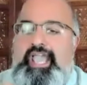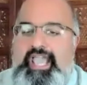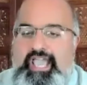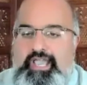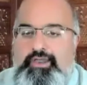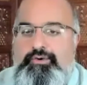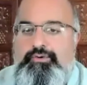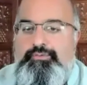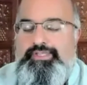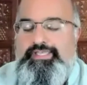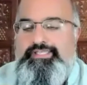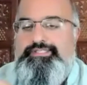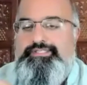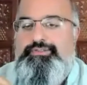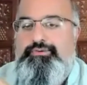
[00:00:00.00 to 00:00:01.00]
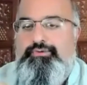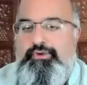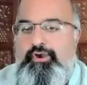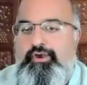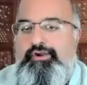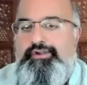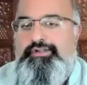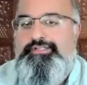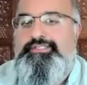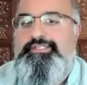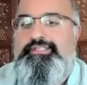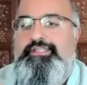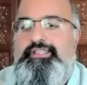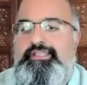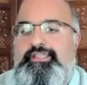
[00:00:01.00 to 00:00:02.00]
how is your heart
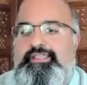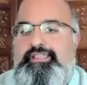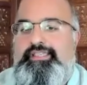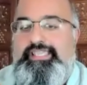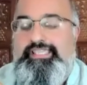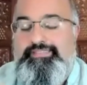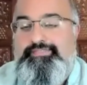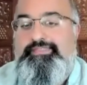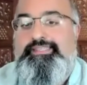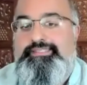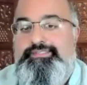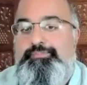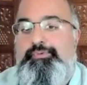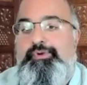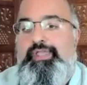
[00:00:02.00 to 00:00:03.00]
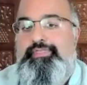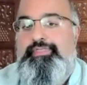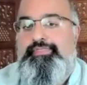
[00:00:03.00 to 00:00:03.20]
in this breath?